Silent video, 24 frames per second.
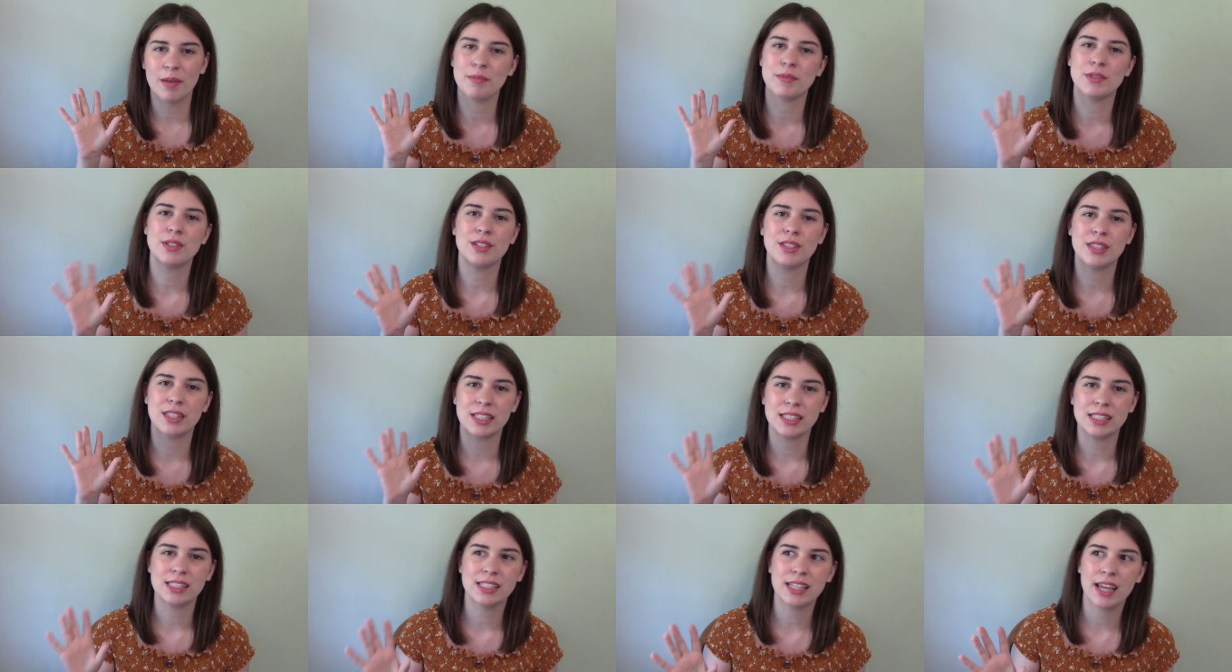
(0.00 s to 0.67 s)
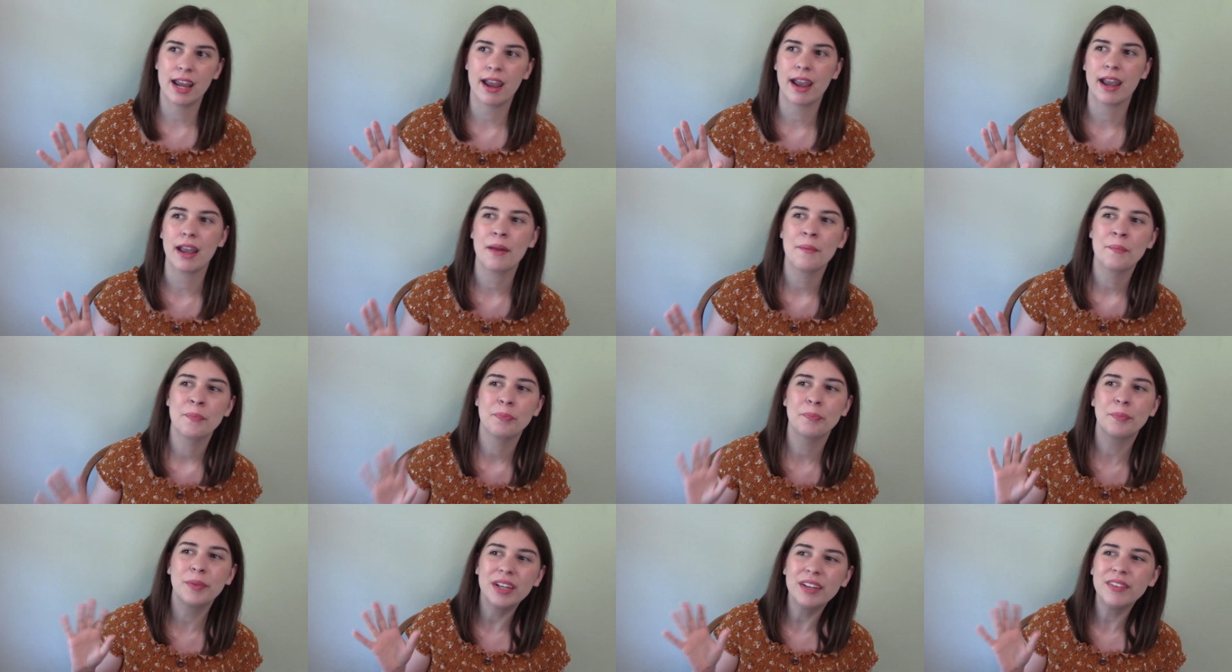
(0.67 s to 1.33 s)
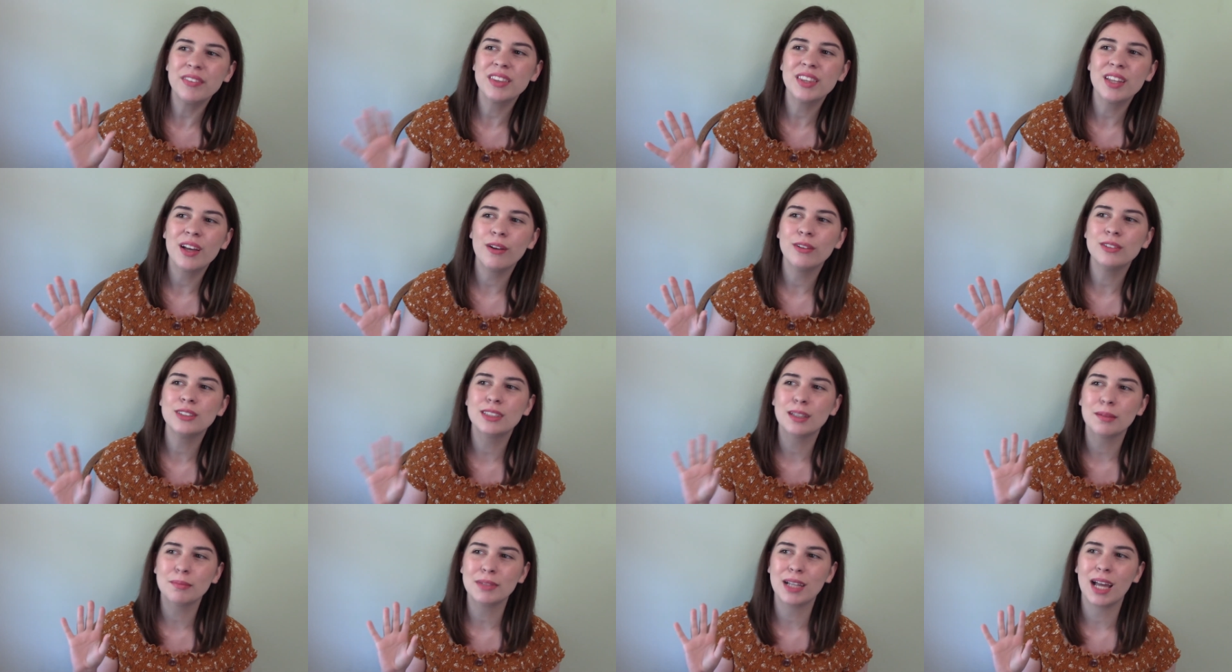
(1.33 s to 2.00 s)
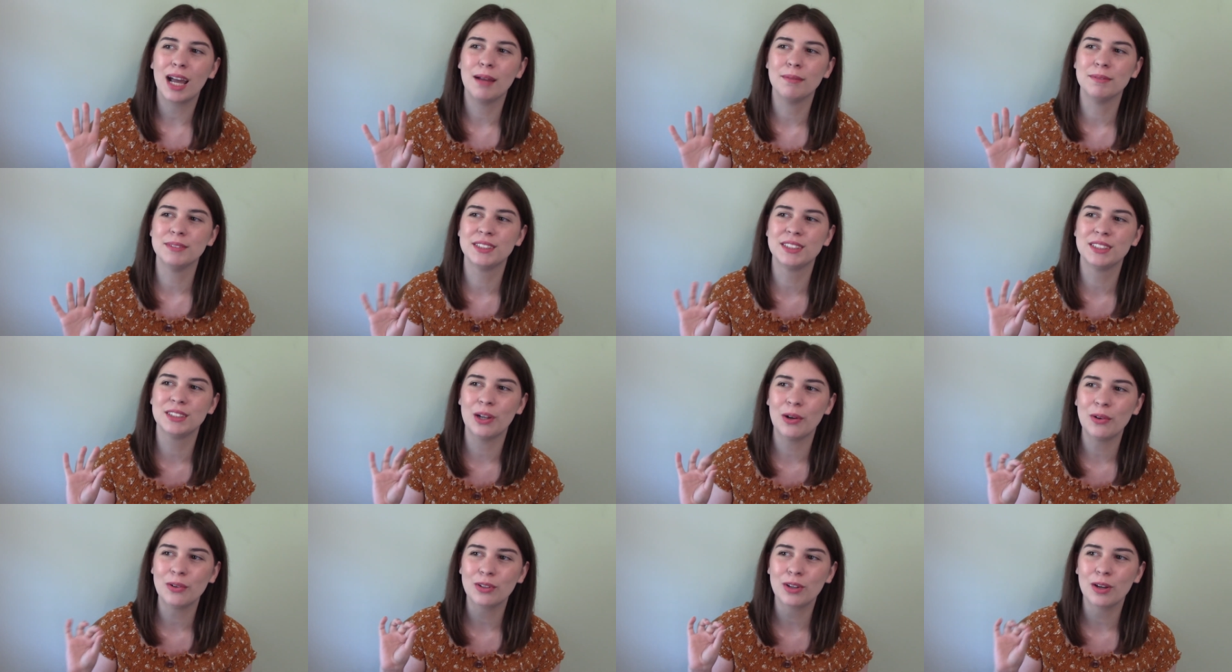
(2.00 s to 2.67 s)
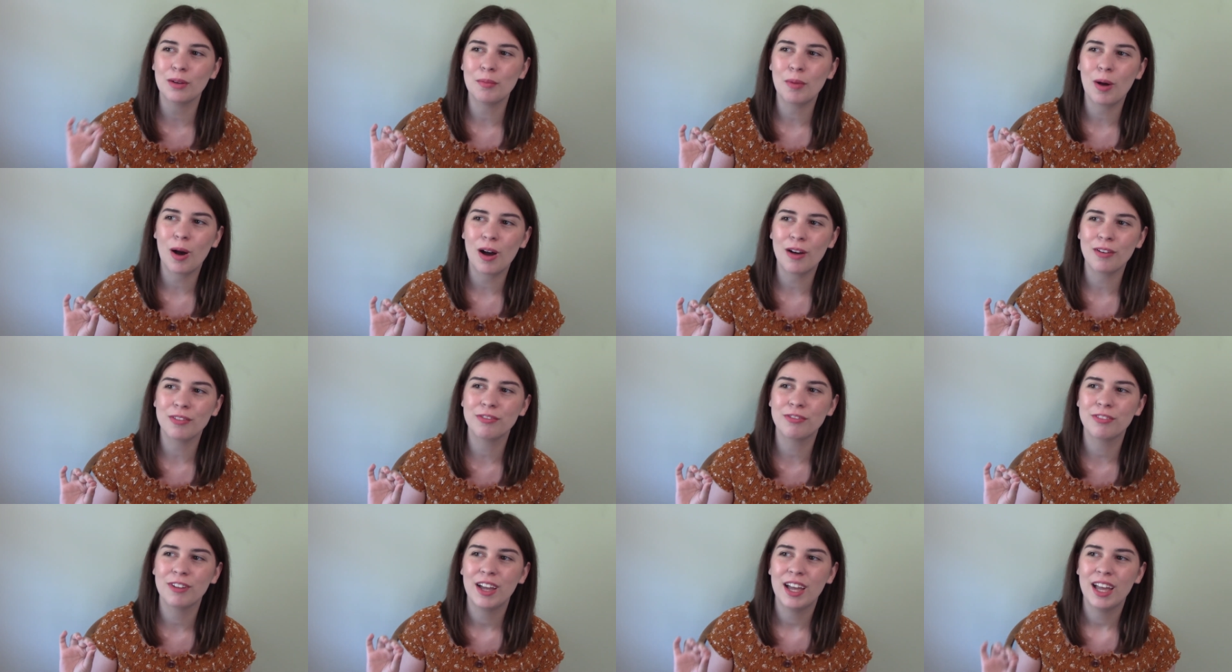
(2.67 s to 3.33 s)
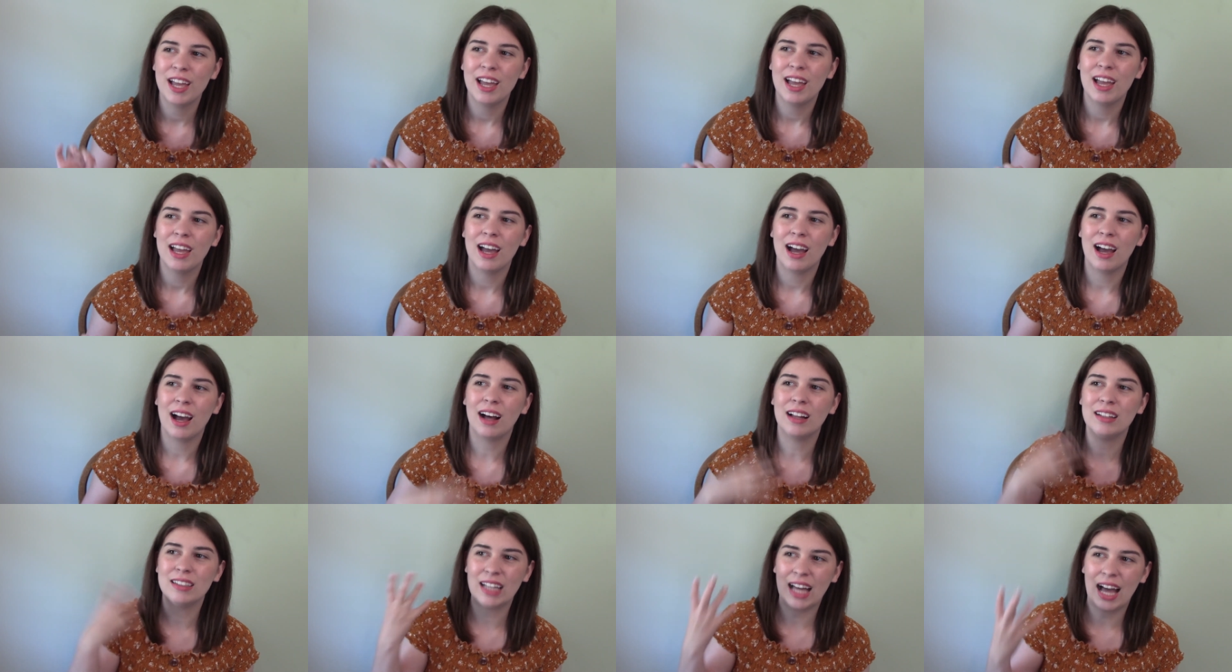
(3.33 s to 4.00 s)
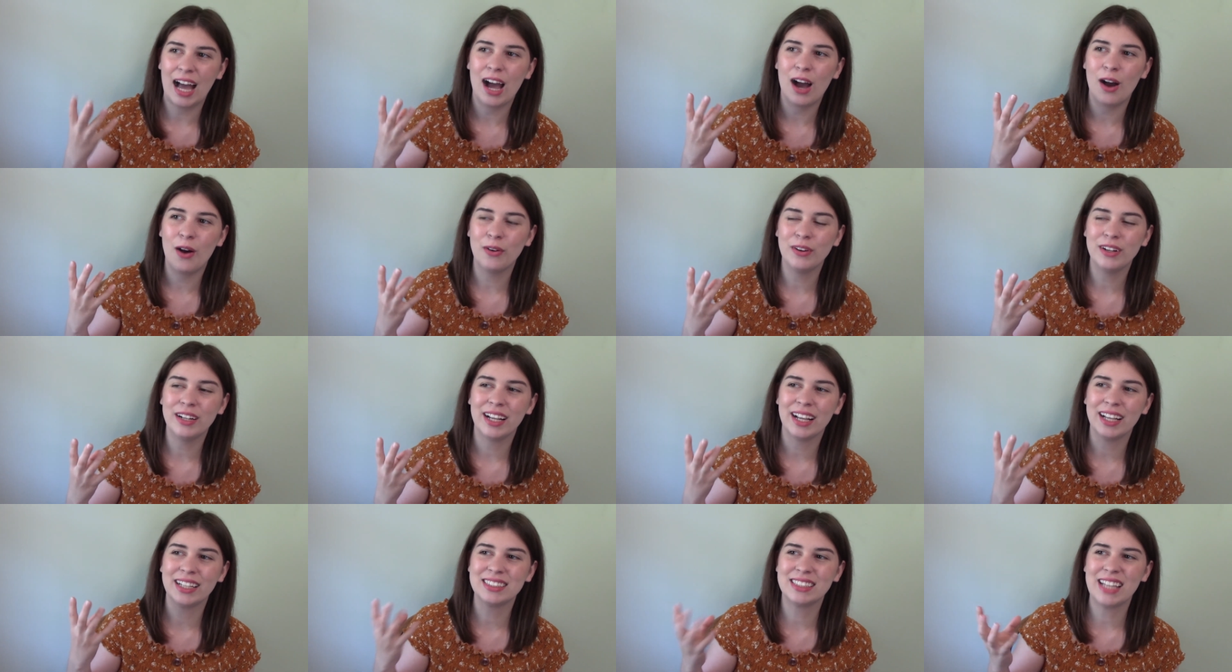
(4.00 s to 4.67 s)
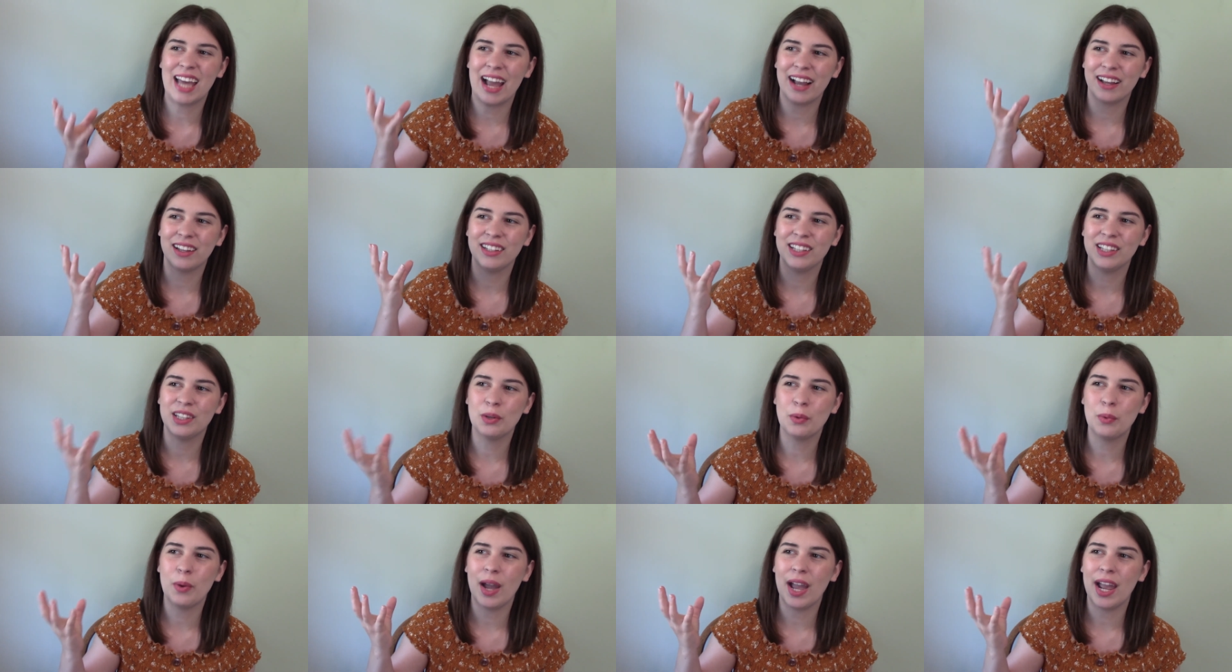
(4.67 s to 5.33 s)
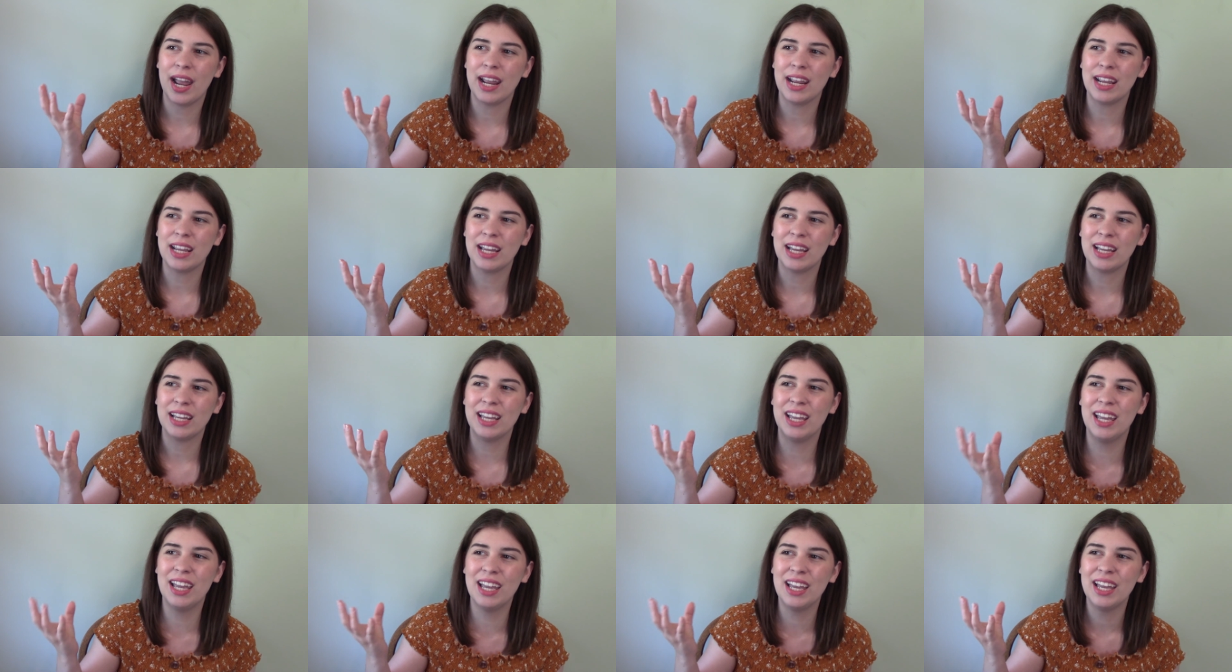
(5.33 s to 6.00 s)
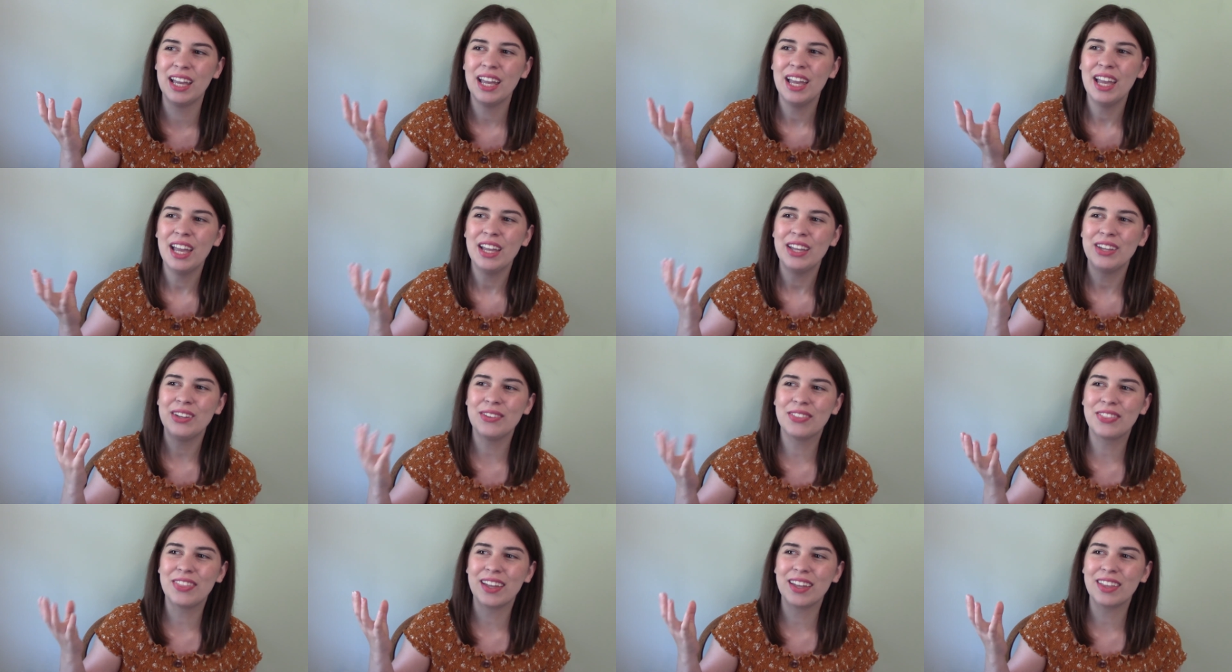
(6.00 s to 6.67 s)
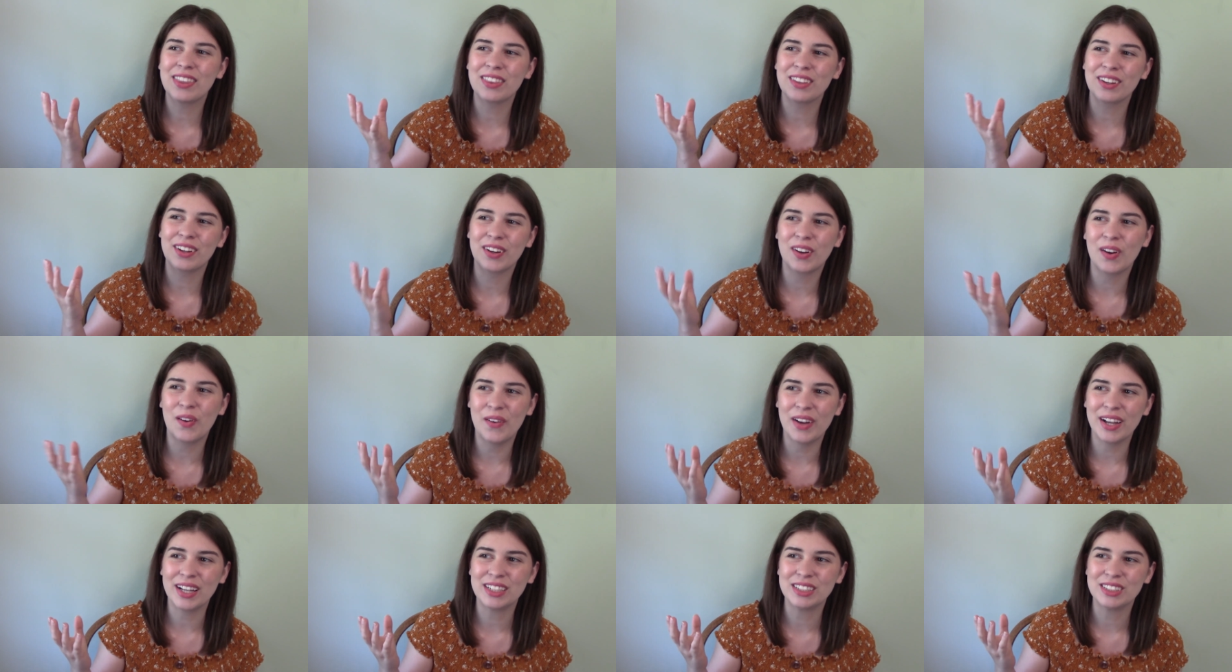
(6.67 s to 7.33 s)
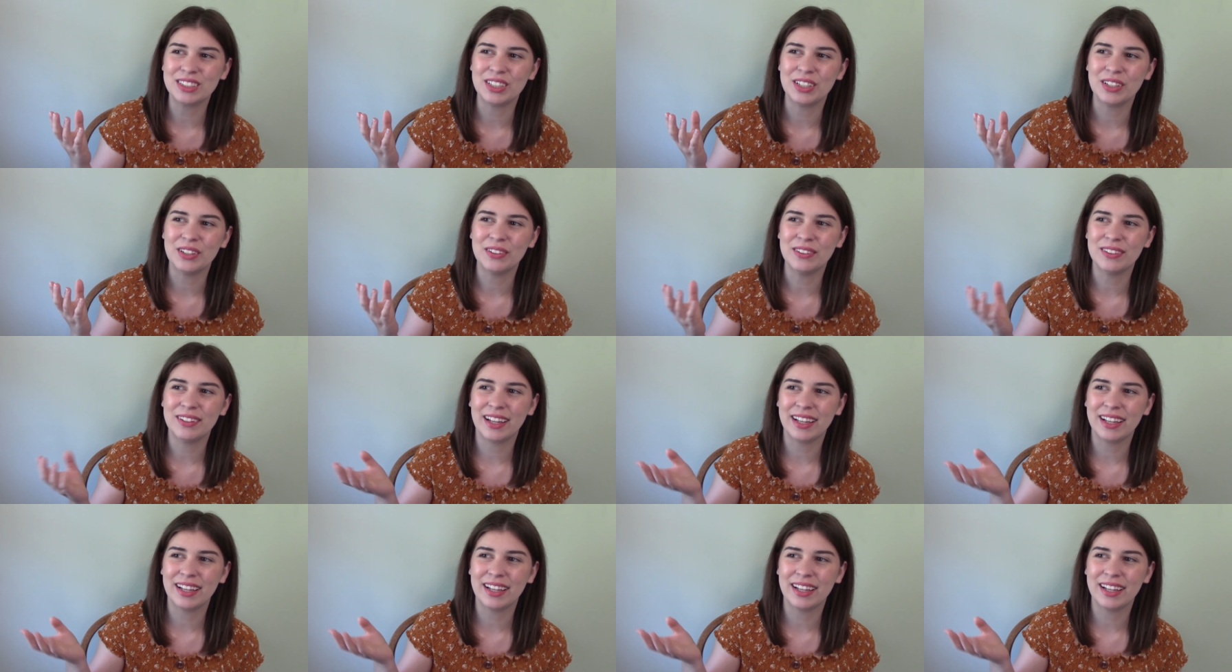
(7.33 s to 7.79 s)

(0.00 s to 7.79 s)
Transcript: to this day. But even those sometimes don't come off aloud exactly the way you think they're going to.